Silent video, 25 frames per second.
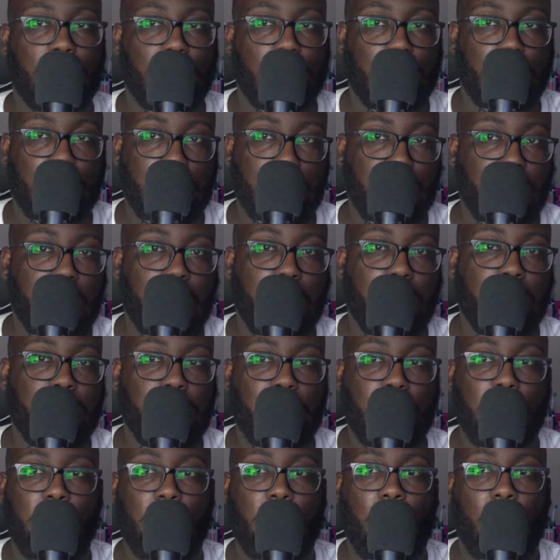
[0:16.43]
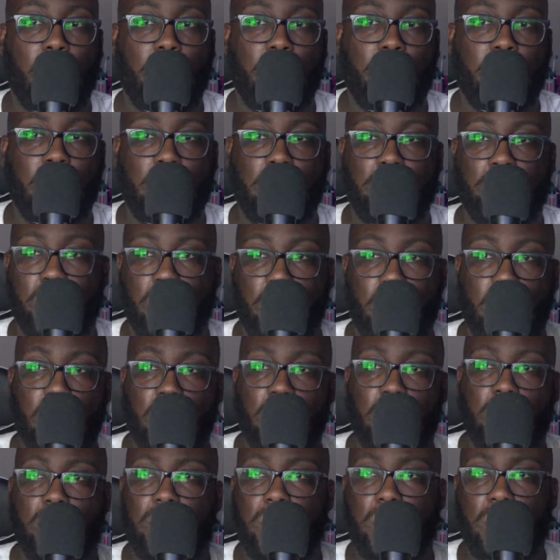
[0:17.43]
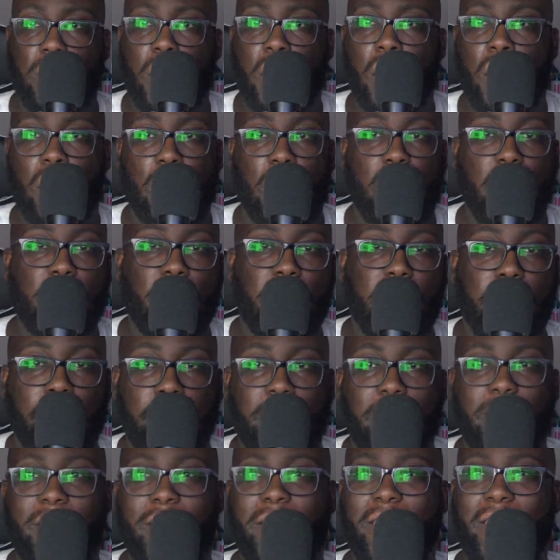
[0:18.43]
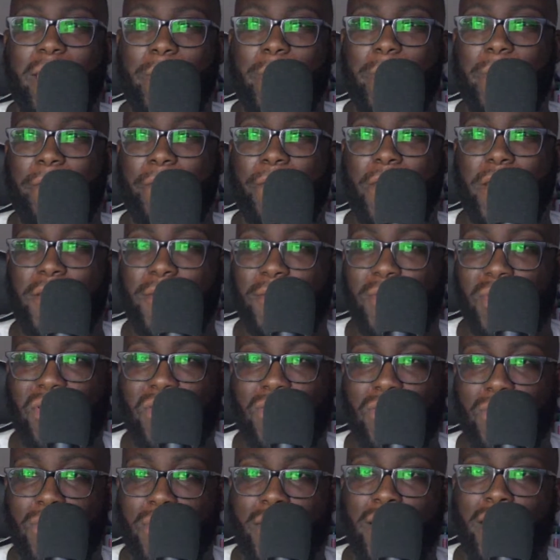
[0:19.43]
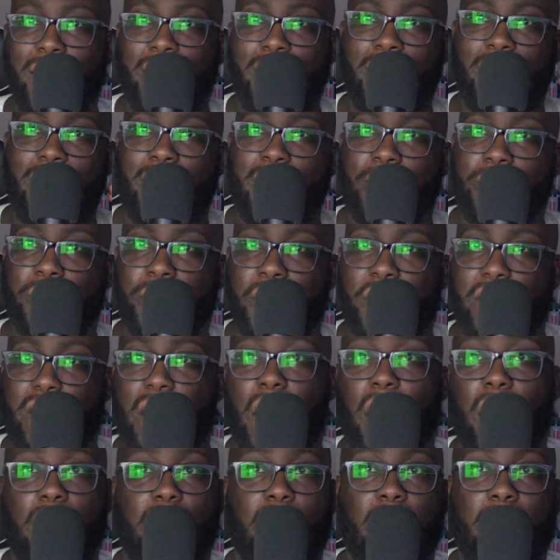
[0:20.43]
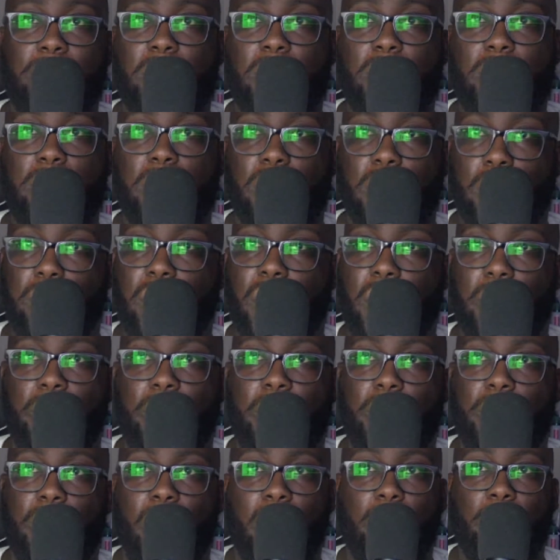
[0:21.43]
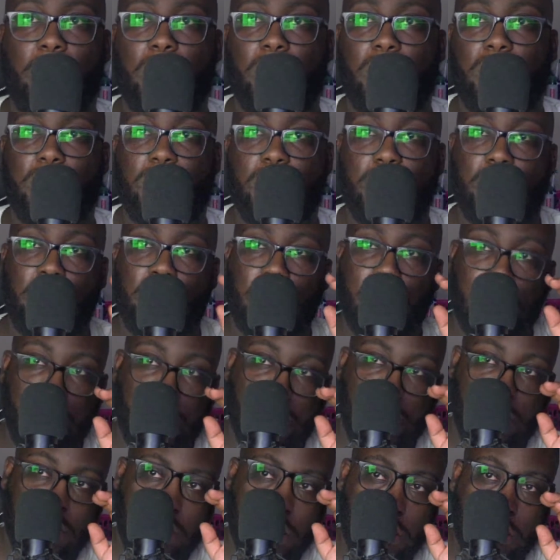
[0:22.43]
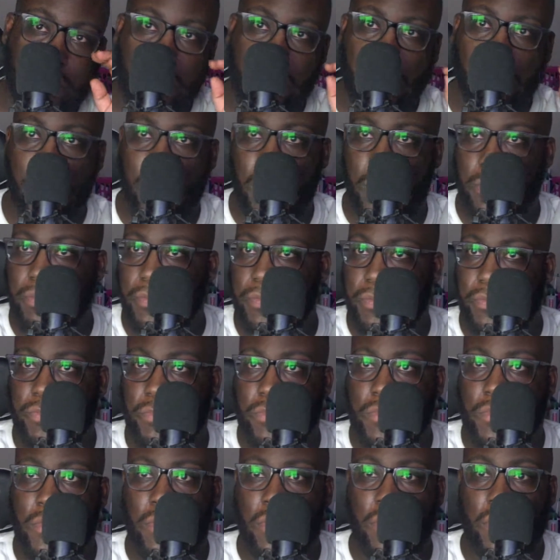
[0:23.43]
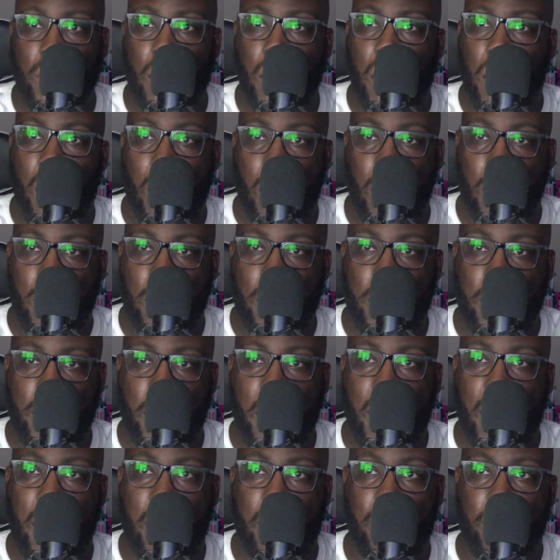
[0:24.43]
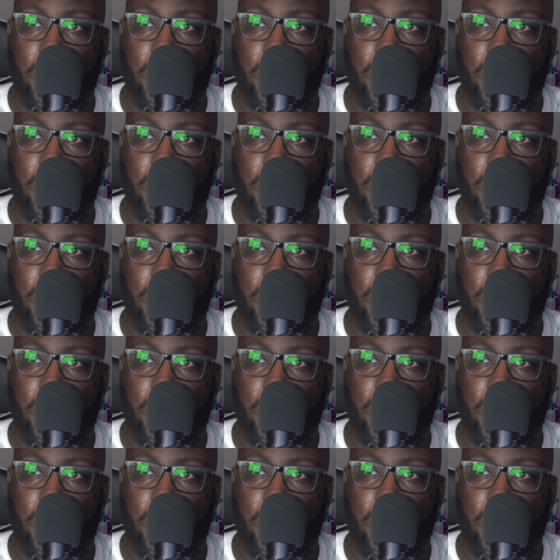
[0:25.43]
to help me a bit, keep the keep the video short because I can be really ramble-ish. So yeah,